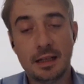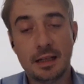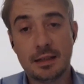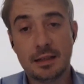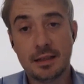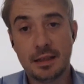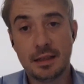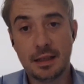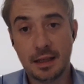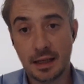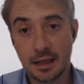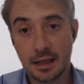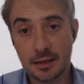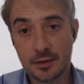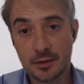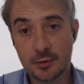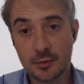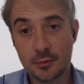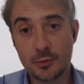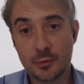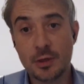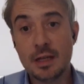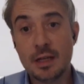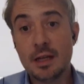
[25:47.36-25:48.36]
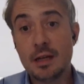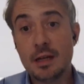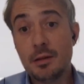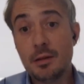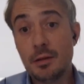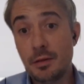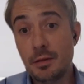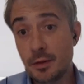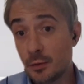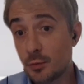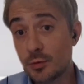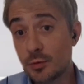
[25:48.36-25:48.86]
as they can. So
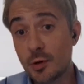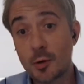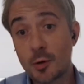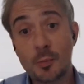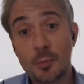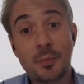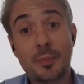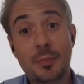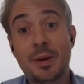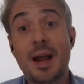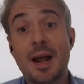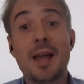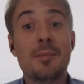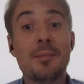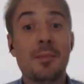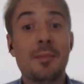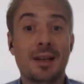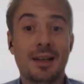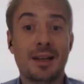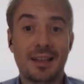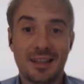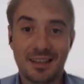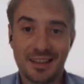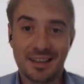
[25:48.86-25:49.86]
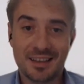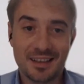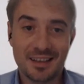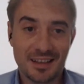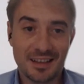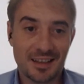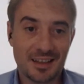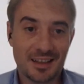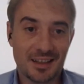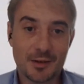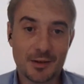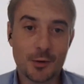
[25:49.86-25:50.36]
this was our primary
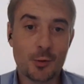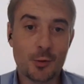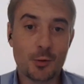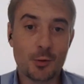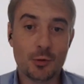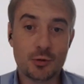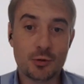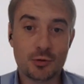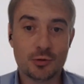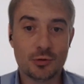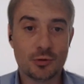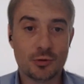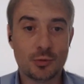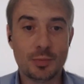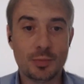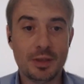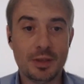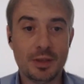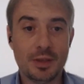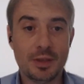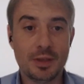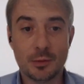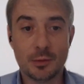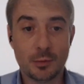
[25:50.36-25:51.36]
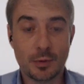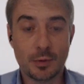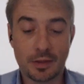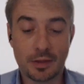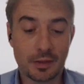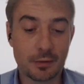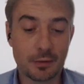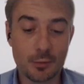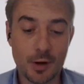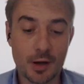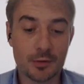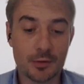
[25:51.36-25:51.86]
goal to begin with
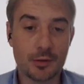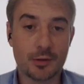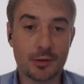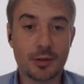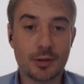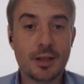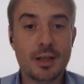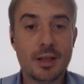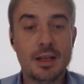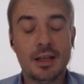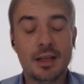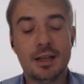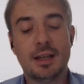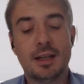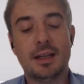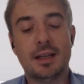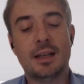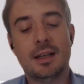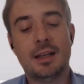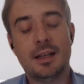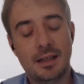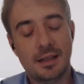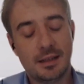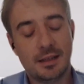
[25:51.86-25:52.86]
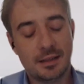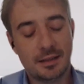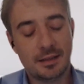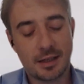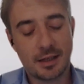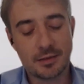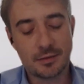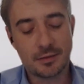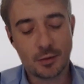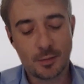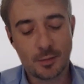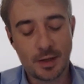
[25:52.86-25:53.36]
throughout our
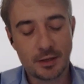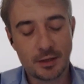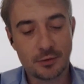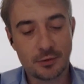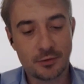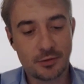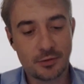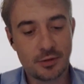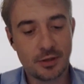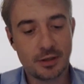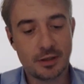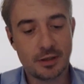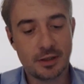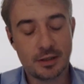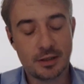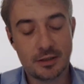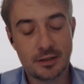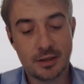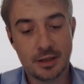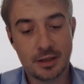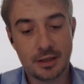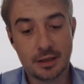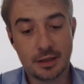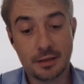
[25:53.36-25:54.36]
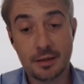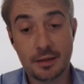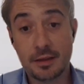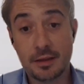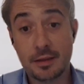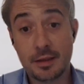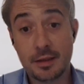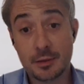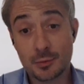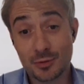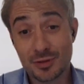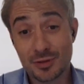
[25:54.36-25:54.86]
transformation journey.
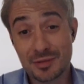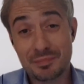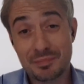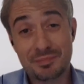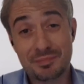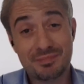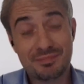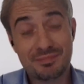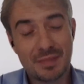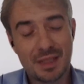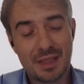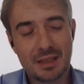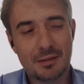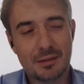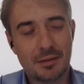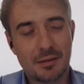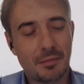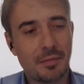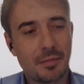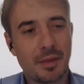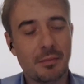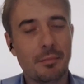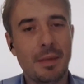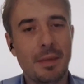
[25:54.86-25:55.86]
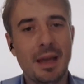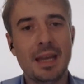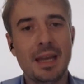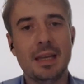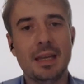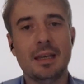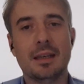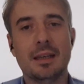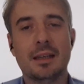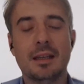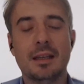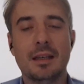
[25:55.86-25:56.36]
This was the
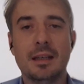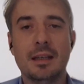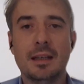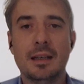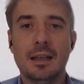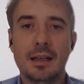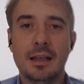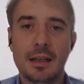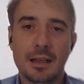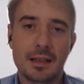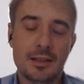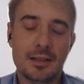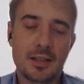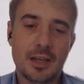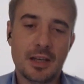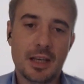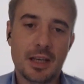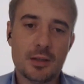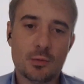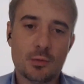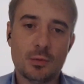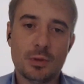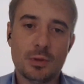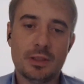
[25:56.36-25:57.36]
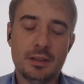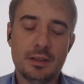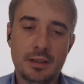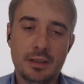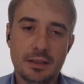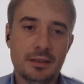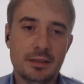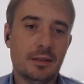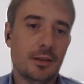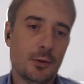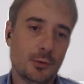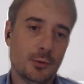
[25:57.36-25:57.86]
main change we
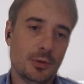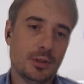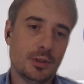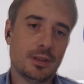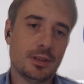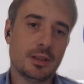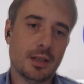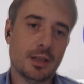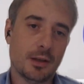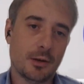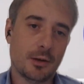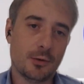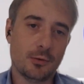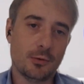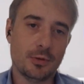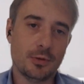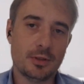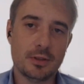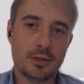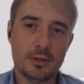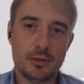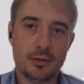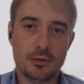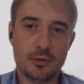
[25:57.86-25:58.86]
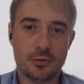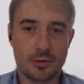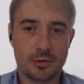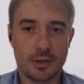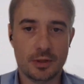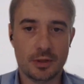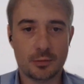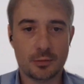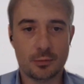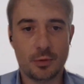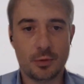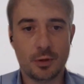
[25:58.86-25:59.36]
did notice in our own
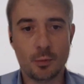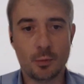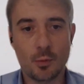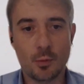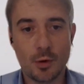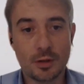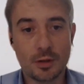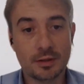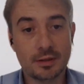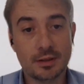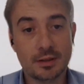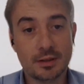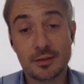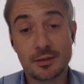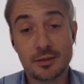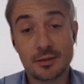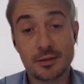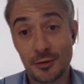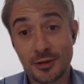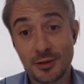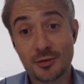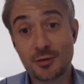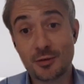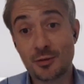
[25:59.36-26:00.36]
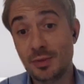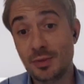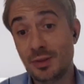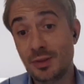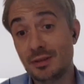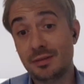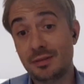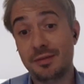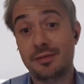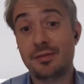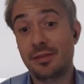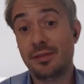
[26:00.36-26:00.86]
institution, as we wanted students to
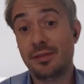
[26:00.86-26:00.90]
be